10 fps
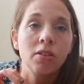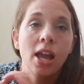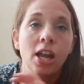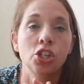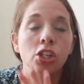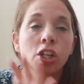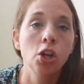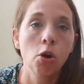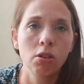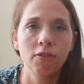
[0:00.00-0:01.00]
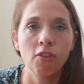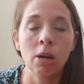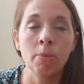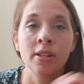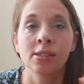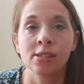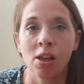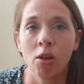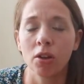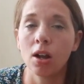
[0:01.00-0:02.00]
that actually go to the farm and then
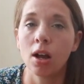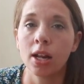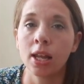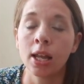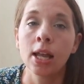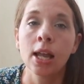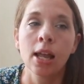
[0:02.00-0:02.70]
sell their honey